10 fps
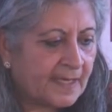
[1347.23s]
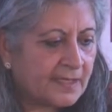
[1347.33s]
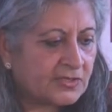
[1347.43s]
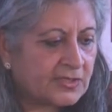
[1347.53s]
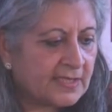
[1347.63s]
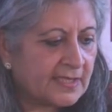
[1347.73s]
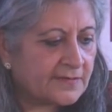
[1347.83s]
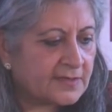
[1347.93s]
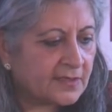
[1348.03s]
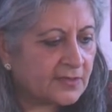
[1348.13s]
She
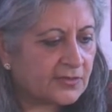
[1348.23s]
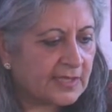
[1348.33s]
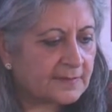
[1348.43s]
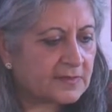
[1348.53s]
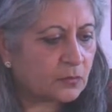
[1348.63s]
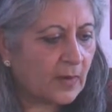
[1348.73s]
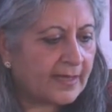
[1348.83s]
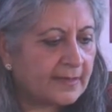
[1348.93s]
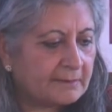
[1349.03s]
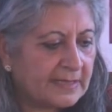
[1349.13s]
lives her dreams
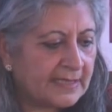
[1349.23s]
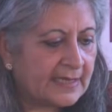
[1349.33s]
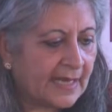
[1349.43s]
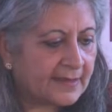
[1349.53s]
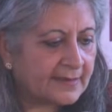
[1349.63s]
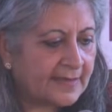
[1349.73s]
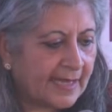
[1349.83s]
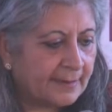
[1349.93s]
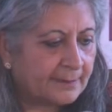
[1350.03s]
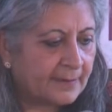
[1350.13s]
one meal at a
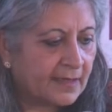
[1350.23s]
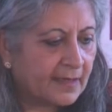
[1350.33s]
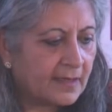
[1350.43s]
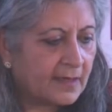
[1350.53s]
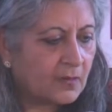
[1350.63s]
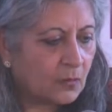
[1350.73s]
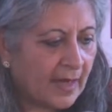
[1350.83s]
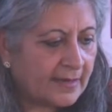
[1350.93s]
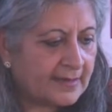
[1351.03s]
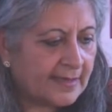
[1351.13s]
time,
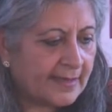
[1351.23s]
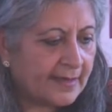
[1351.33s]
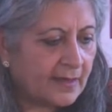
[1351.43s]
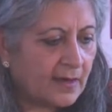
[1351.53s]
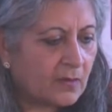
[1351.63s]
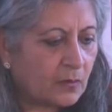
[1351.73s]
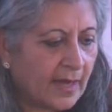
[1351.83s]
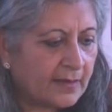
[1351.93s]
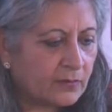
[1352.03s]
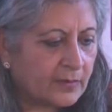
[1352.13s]
one day,
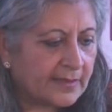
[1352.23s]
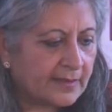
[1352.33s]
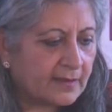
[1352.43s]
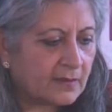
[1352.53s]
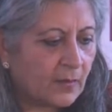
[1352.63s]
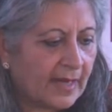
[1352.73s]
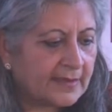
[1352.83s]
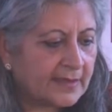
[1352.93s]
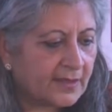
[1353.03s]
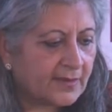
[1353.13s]
1 week,
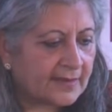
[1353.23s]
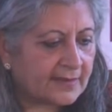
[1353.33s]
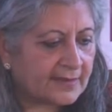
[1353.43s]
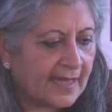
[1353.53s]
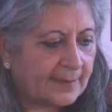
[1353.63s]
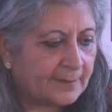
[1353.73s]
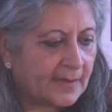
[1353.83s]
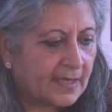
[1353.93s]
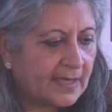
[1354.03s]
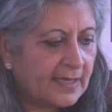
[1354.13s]
1 year at a time.
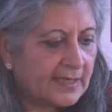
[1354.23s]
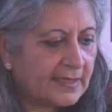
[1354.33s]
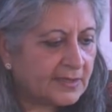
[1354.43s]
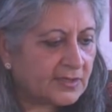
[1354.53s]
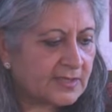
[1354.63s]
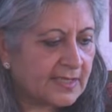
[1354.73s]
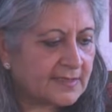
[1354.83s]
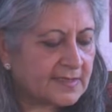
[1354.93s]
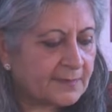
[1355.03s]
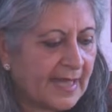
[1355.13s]
Each
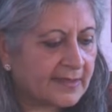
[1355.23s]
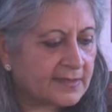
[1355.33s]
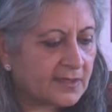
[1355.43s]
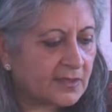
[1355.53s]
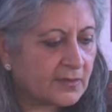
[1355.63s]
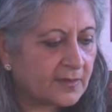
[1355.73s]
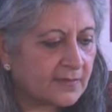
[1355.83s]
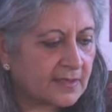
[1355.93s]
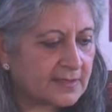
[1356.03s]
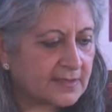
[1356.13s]
day spans her
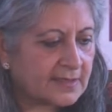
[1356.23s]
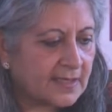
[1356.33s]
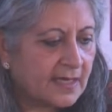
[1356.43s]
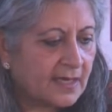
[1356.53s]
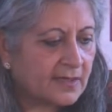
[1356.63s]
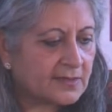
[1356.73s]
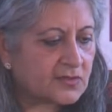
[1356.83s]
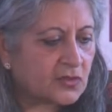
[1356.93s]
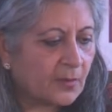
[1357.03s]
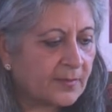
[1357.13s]
universe, her
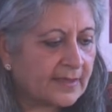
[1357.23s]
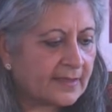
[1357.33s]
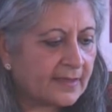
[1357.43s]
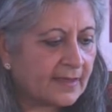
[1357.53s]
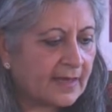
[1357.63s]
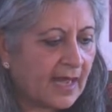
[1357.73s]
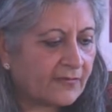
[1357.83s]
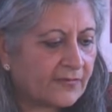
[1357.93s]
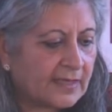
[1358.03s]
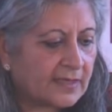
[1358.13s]
sobbing, her
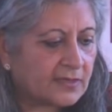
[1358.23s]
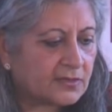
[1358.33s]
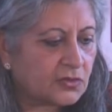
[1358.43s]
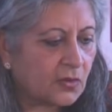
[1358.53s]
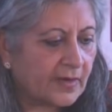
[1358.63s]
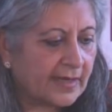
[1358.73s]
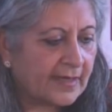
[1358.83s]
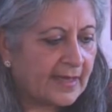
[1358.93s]
laughing, her joy.